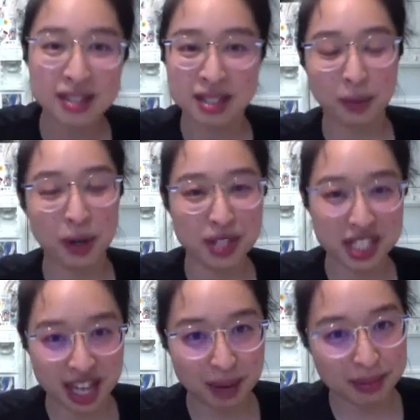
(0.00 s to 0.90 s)
suppose is
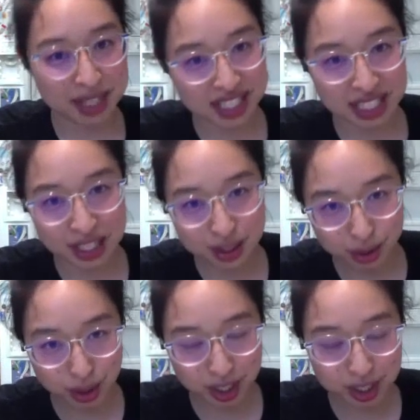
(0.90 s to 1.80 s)
that means getting into a
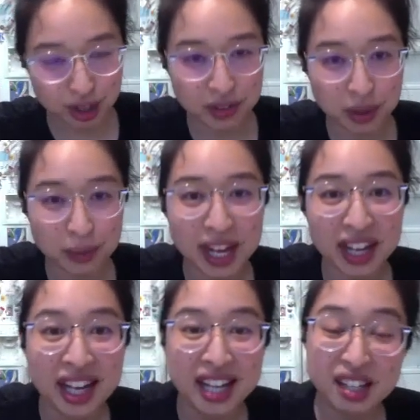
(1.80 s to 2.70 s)
truck and driving away,
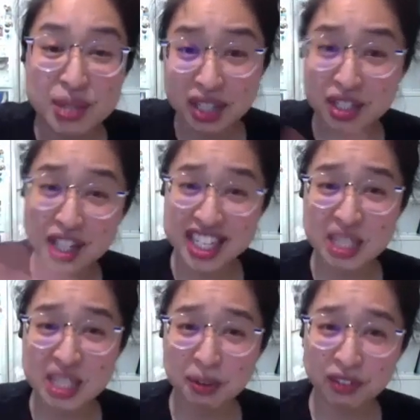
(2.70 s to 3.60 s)
there was actually a dance
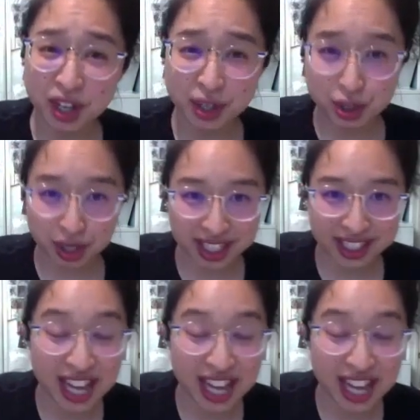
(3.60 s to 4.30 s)
move called truckin'.